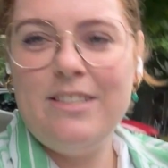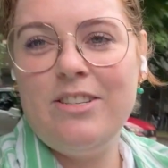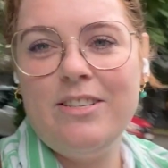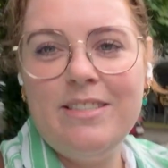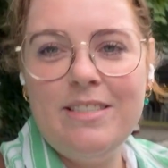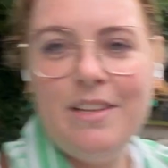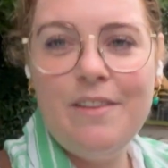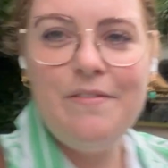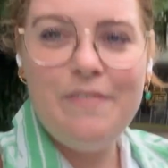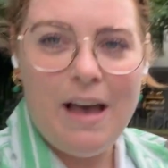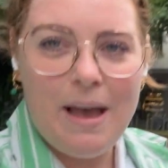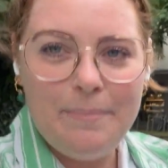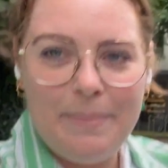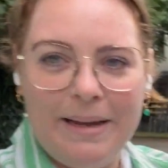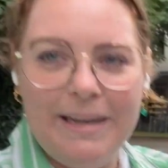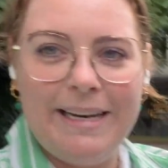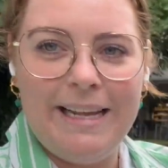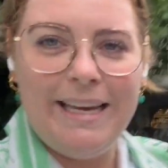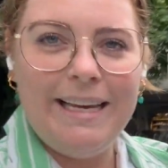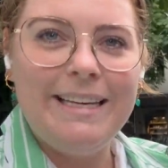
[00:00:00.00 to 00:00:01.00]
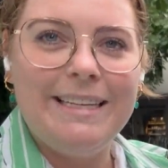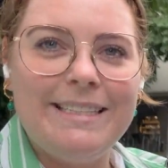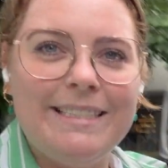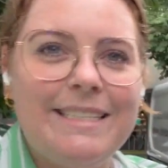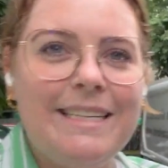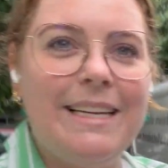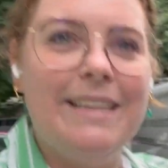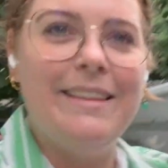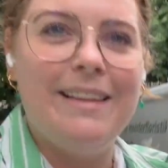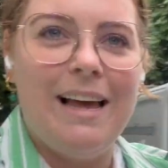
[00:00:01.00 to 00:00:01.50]
just the vibe I need
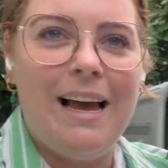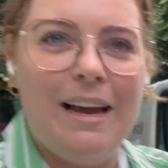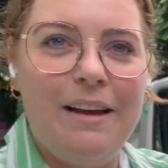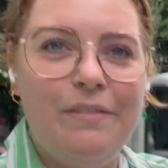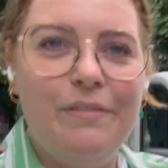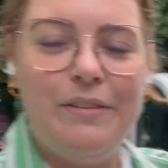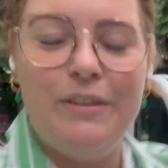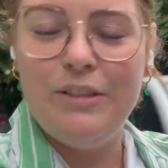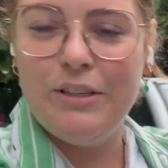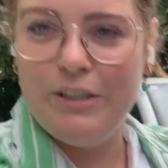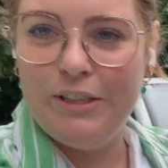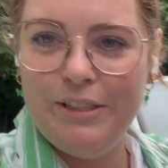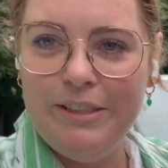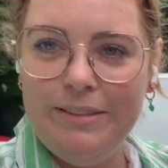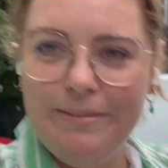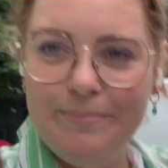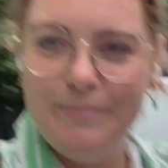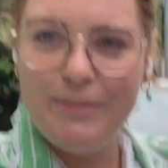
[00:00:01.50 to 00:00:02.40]
in life, you know?